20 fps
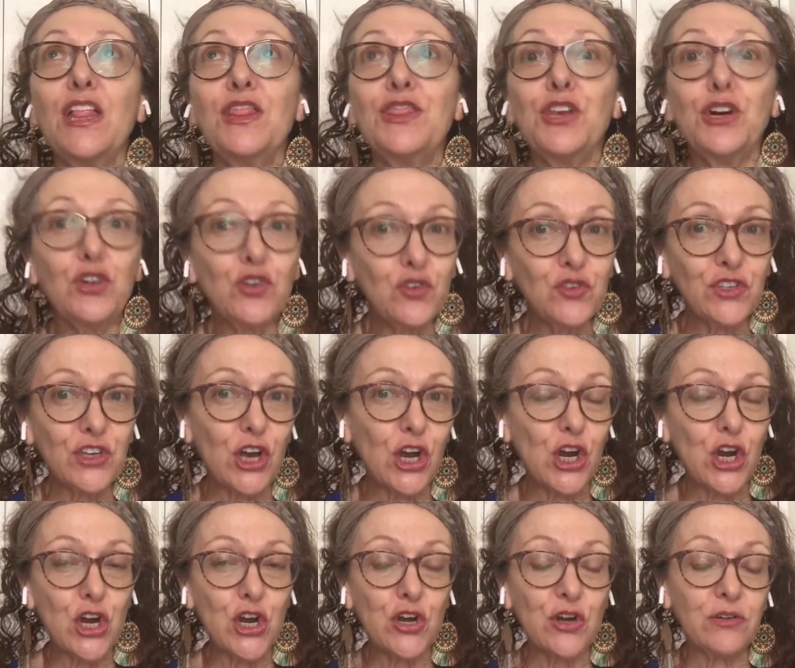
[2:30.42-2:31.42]
Those
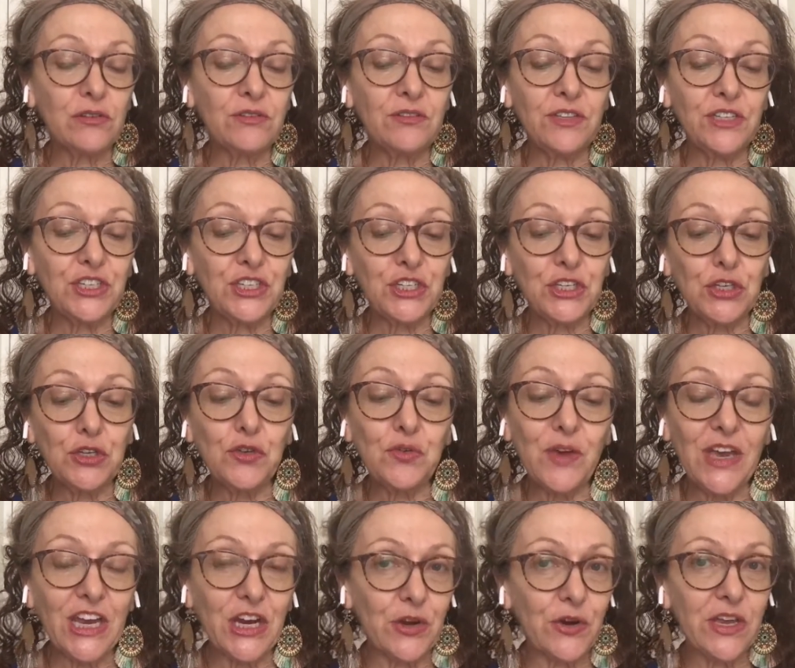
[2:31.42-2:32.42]
are the two
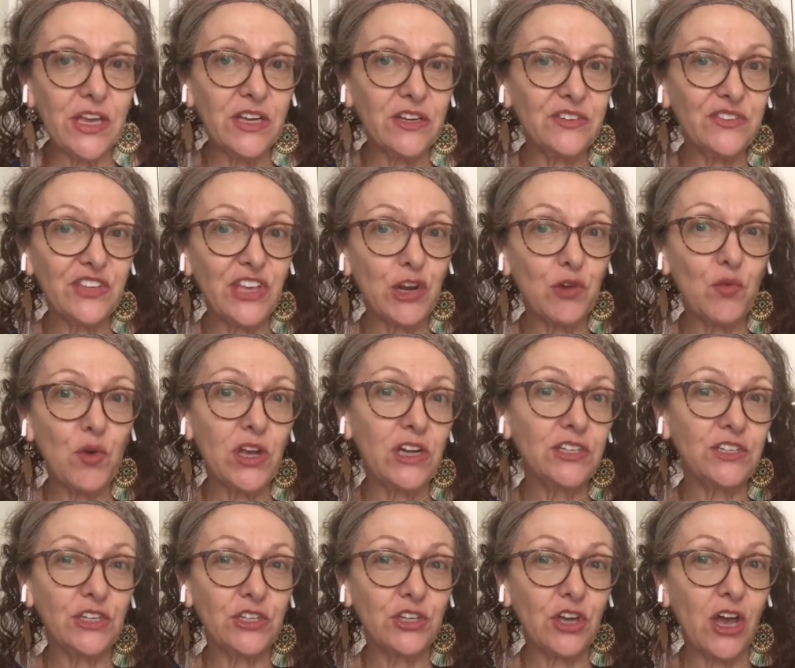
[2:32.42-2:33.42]
areas that I wanted
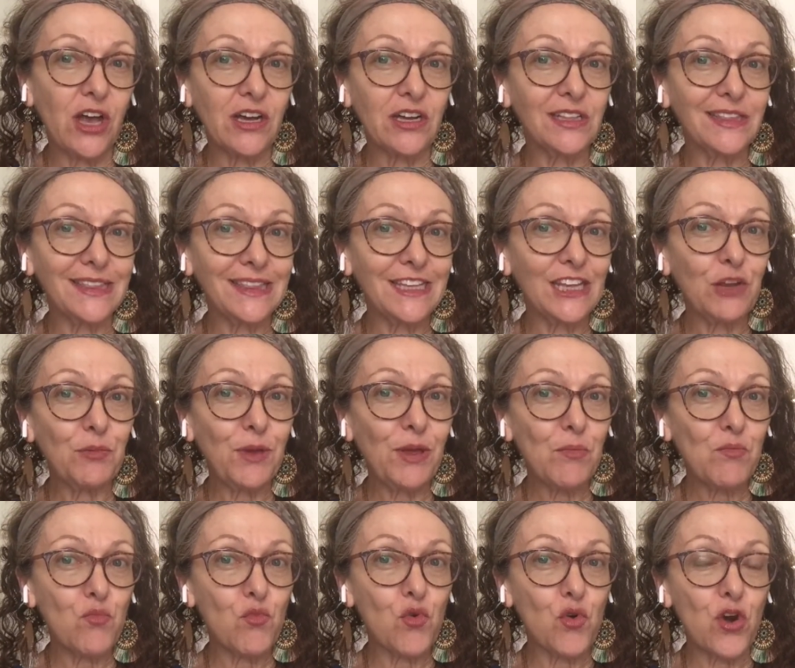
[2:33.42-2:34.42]
to talk a little bit
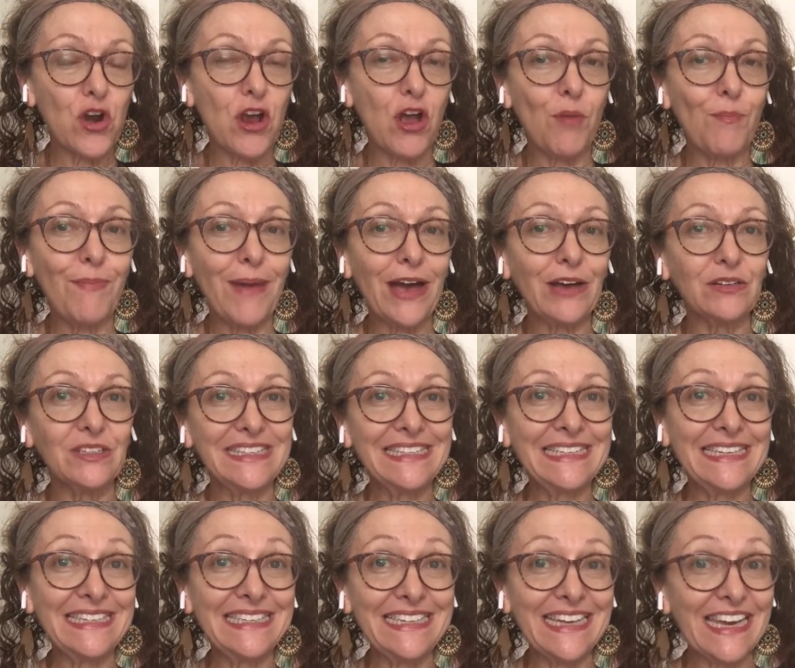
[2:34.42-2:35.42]
more about
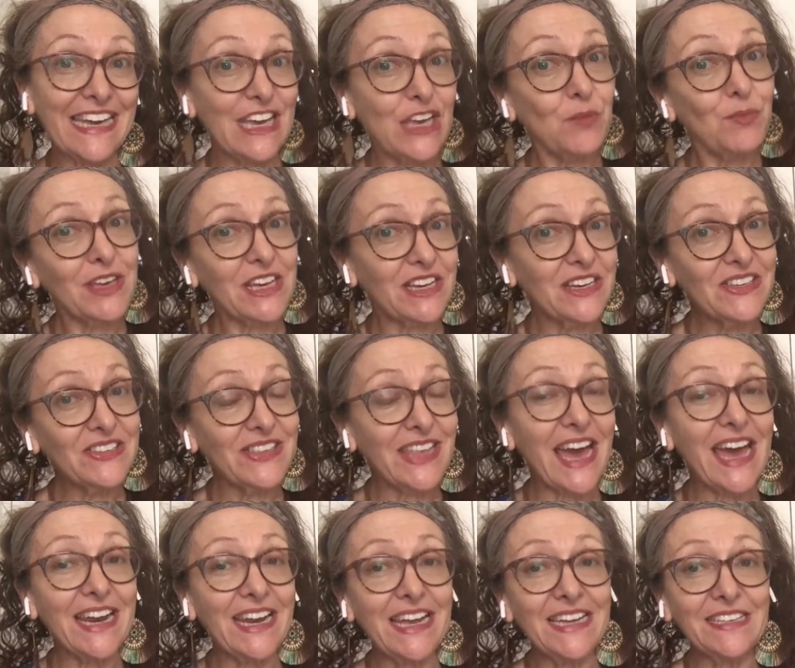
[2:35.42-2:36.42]
today, because
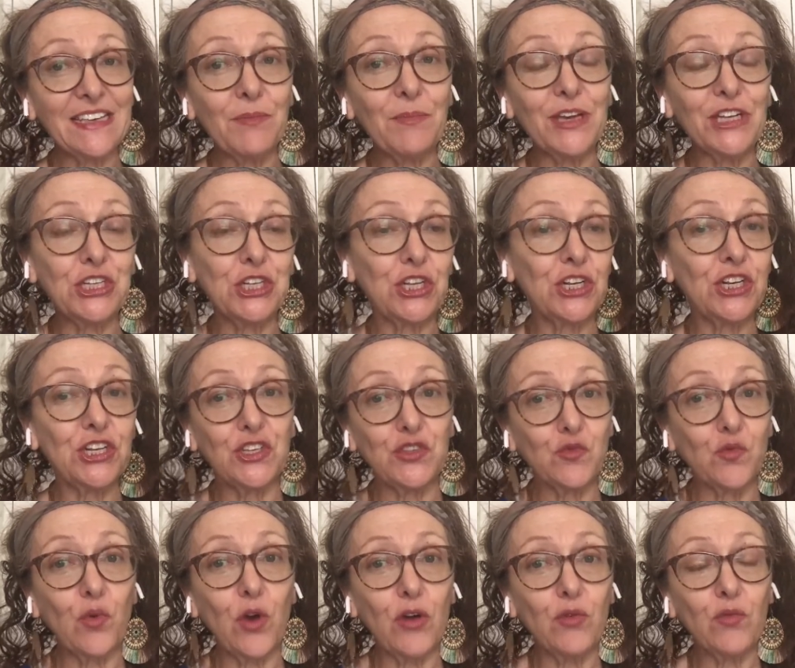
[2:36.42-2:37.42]
that, as I mentioned, is
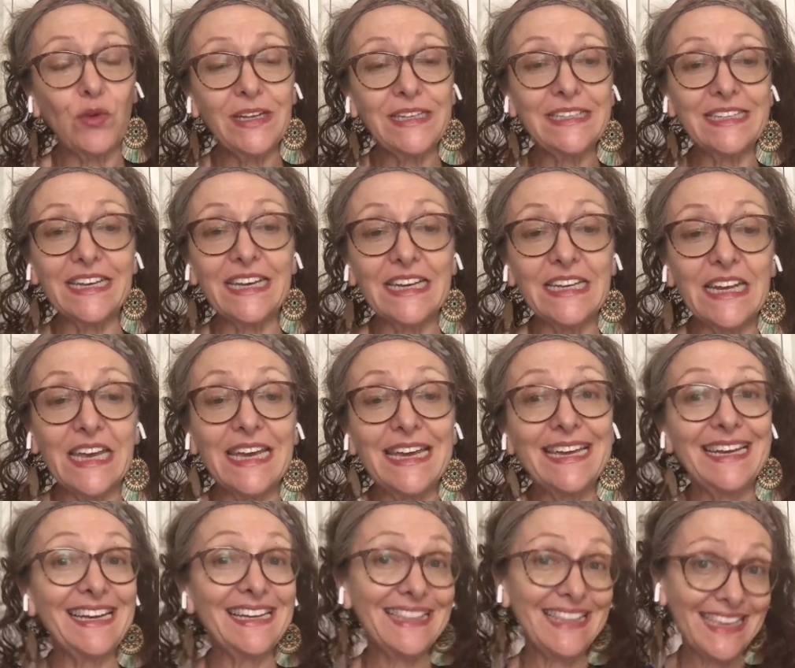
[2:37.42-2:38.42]
what we did
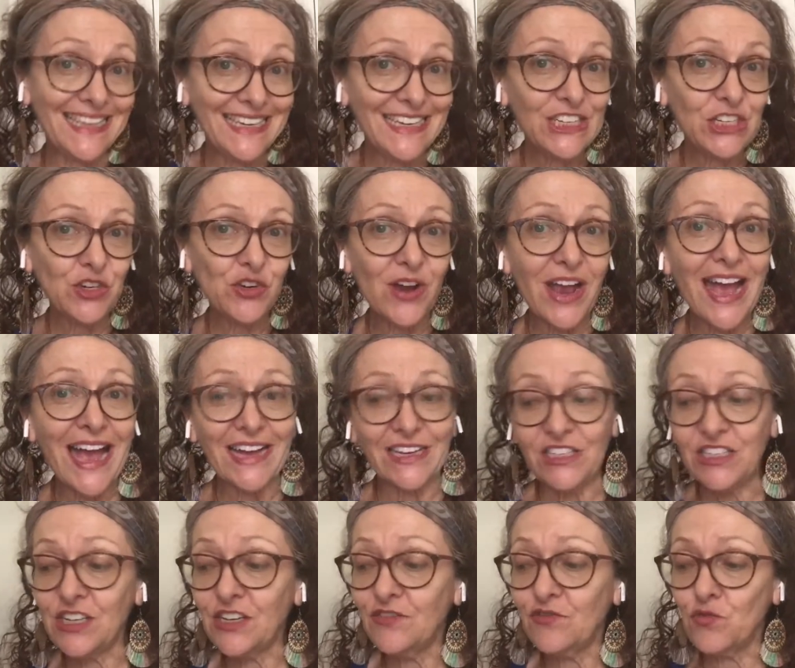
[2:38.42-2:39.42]
in the
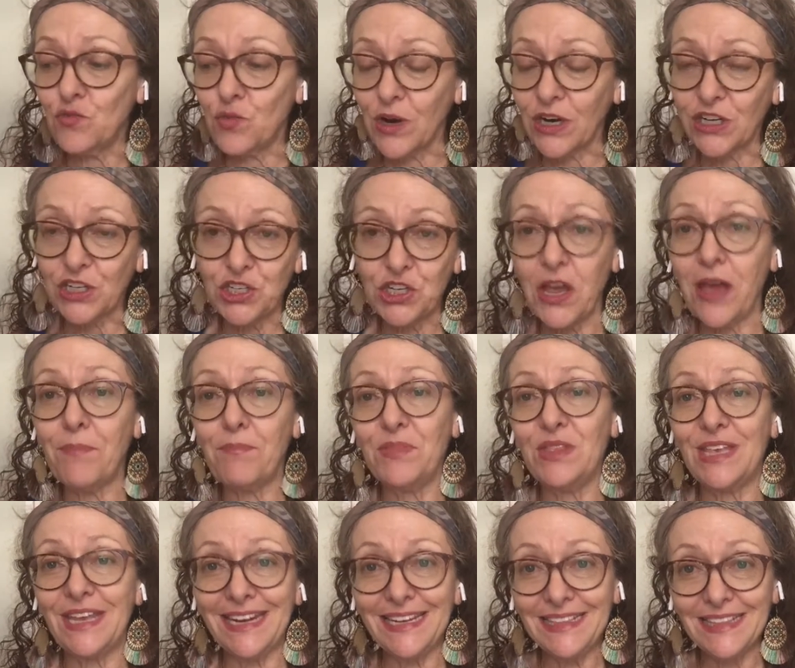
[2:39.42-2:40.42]
interactive workshop
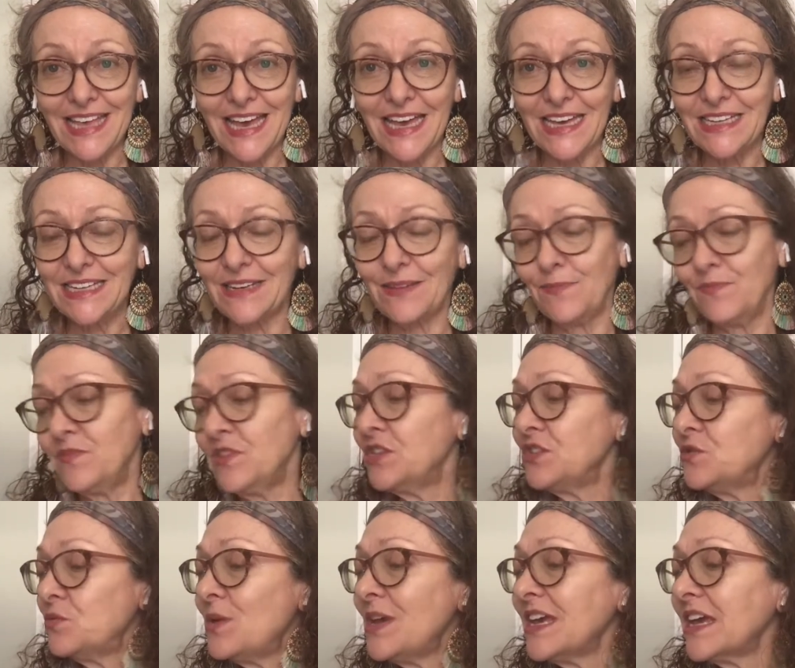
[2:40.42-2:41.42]
that I led this
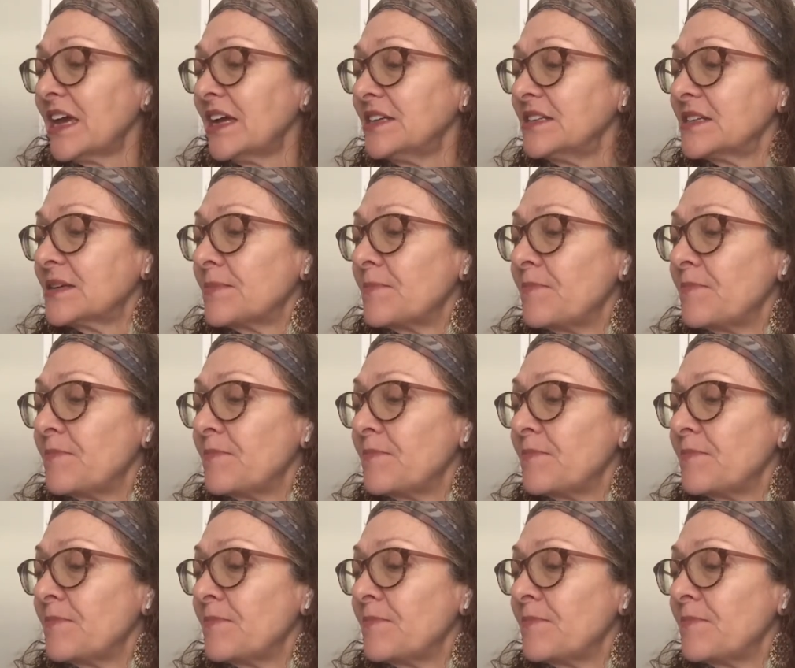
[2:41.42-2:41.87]
weekend.